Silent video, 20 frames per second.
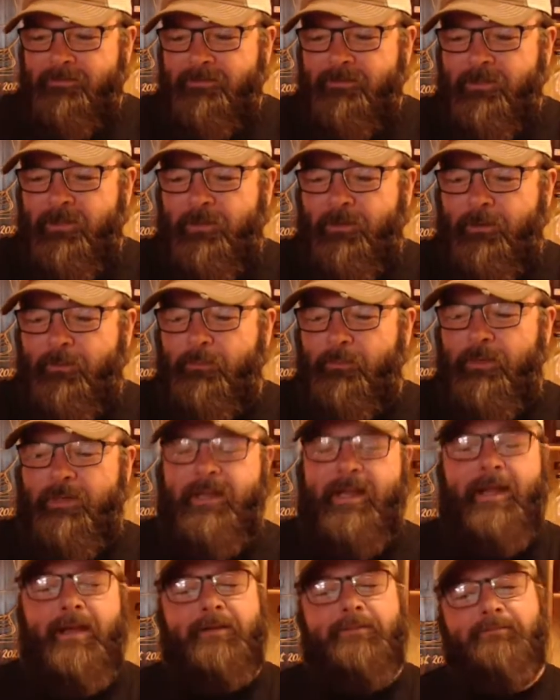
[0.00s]
So, but
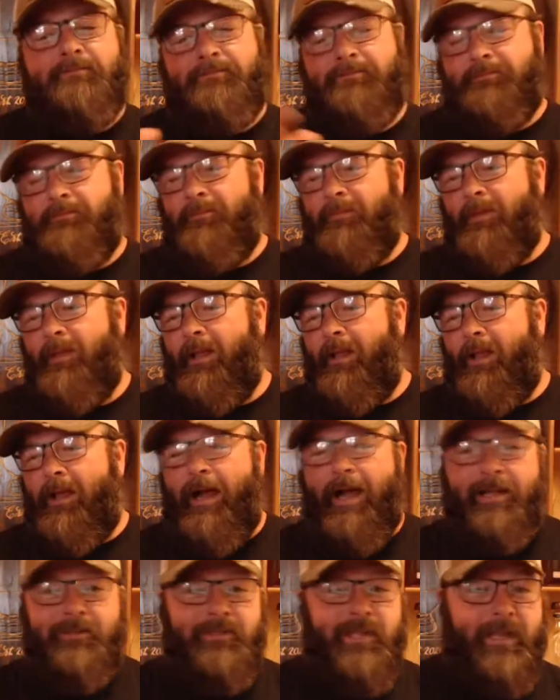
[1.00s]
yeah,
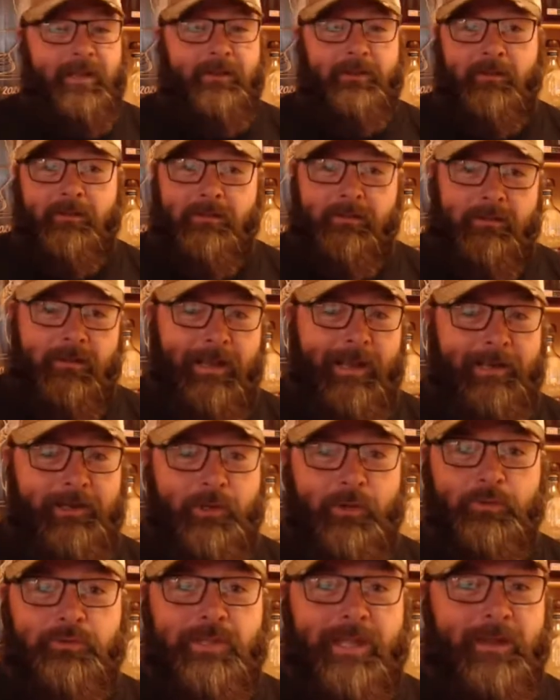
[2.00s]
I
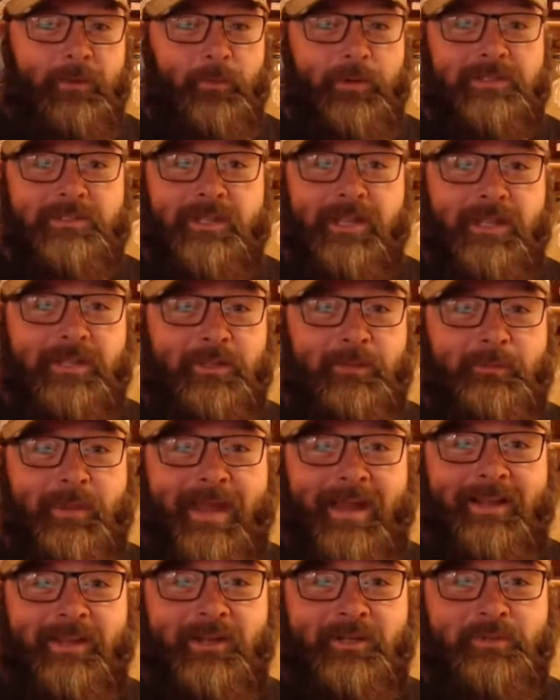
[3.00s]
do take whiskey in the
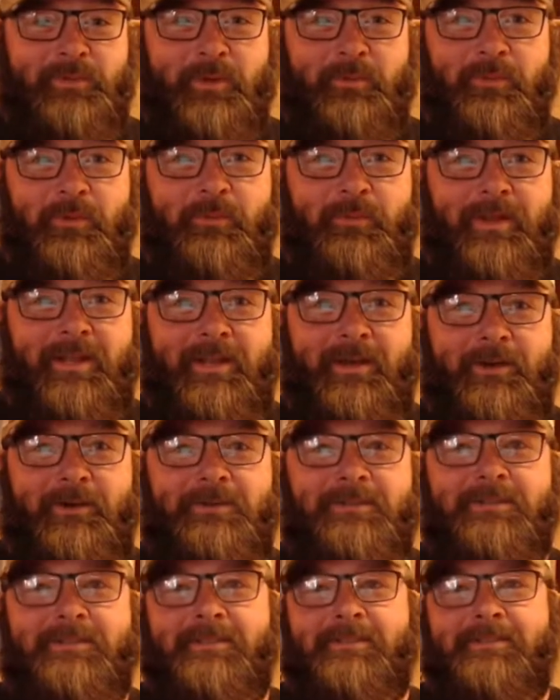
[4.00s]
backcountry when we go.